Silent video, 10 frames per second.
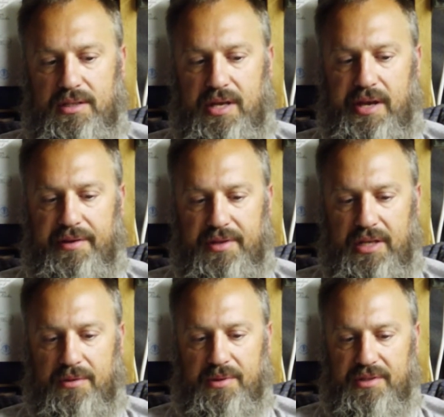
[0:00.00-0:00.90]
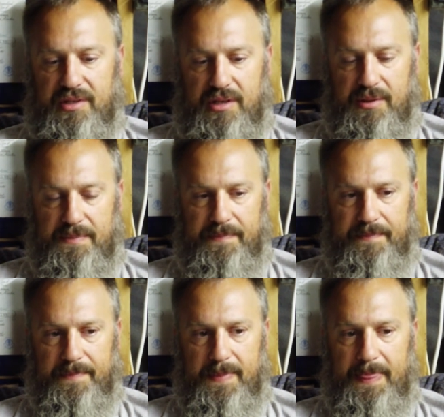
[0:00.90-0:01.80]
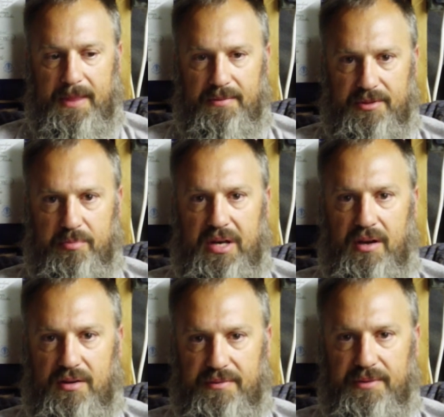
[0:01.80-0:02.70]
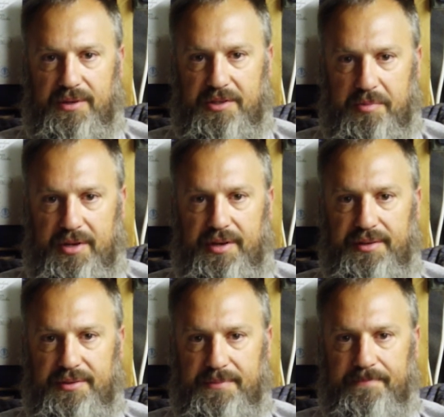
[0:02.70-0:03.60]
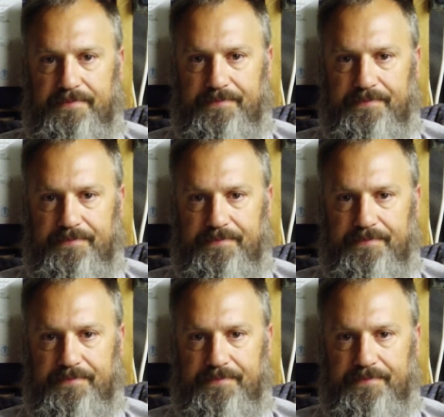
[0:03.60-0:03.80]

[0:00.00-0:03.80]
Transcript: yeah, it was a powerful experience.